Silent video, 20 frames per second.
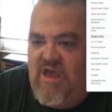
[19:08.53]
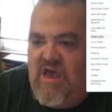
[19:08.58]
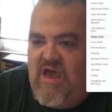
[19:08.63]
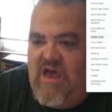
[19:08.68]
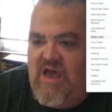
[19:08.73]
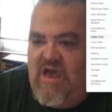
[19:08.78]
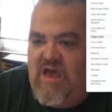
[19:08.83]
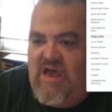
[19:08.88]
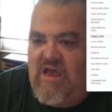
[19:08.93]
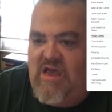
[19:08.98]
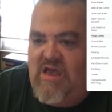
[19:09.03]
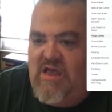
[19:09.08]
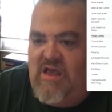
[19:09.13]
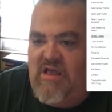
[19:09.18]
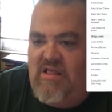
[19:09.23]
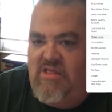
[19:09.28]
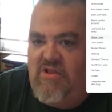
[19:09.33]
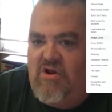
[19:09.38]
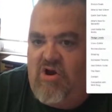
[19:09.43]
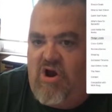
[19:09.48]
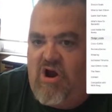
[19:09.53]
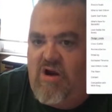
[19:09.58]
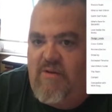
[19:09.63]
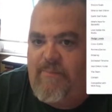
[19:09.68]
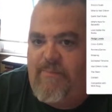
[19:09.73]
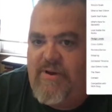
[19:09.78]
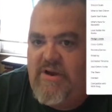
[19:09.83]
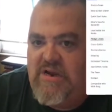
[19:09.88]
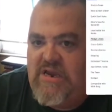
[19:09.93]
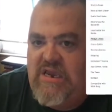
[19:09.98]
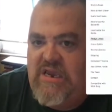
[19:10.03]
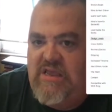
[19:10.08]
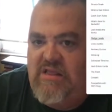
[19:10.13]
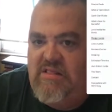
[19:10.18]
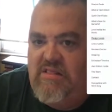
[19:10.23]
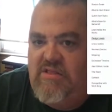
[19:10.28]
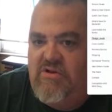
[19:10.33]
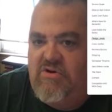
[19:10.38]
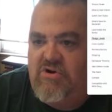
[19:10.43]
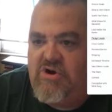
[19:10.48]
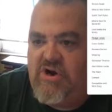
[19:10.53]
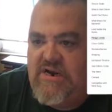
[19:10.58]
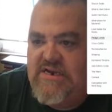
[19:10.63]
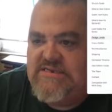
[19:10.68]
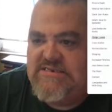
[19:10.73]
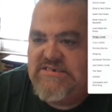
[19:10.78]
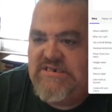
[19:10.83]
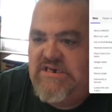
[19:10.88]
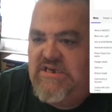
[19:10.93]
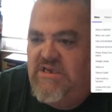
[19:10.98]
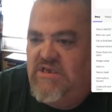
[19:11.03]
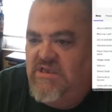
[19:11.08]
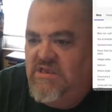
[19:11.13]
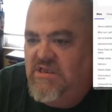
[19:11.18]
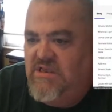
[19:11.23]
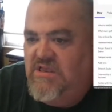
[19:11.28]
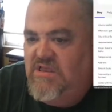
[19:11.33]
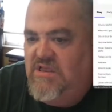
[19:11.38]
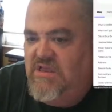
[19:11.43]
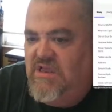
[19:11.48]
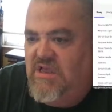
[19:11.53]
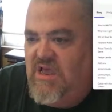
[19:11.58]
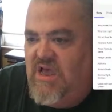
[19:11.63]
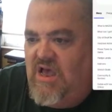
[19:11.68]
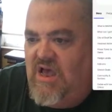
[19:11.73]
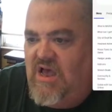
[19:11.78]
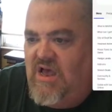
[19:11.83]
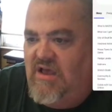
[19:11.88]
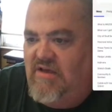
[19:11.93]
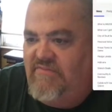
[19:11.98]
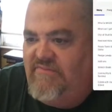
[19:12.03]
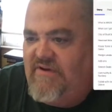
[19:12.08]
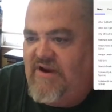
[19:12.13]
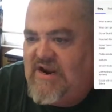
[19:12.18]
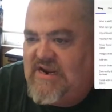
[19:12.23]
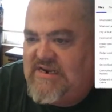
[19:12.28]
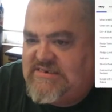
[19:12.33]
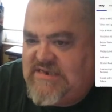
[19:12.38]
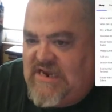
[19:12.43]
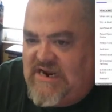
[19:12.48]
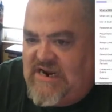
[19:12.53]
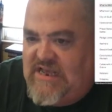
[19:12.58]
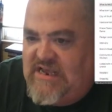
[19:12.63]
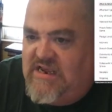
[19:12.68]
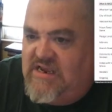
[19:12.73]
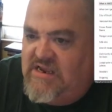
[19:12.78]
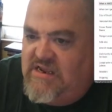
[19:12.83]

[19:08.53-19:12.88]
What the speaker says: A little art punky, a little crazy, very exciting.